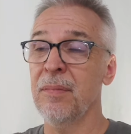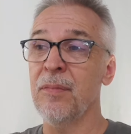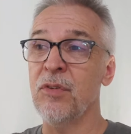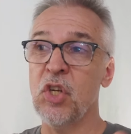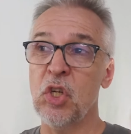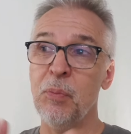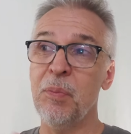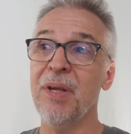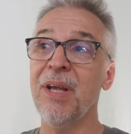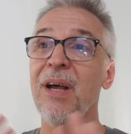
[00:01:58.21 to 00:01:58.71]

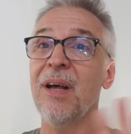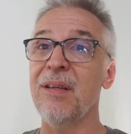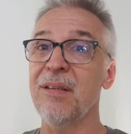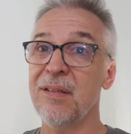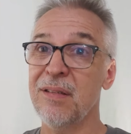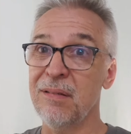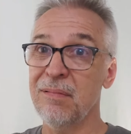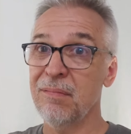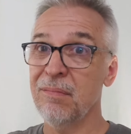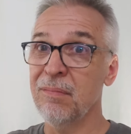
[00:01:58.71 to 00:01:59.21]
just
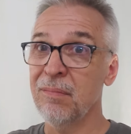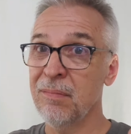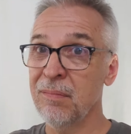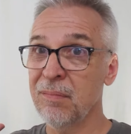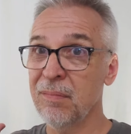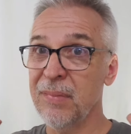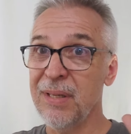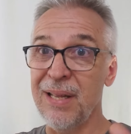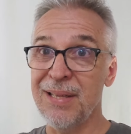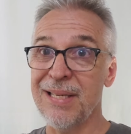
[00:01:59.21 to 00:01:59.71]
because
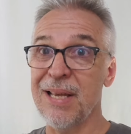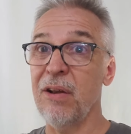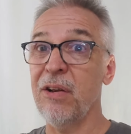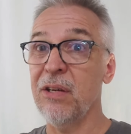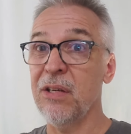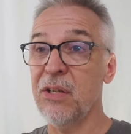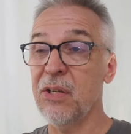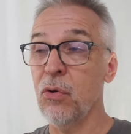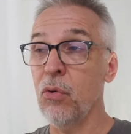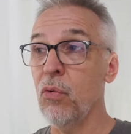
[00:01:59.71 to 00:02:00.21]
it
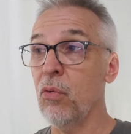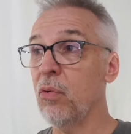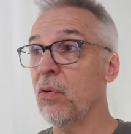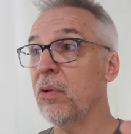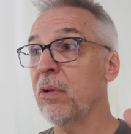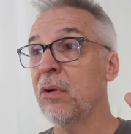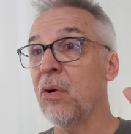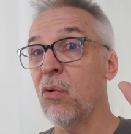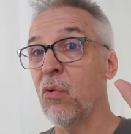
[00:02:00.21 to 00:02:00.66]
sounded cool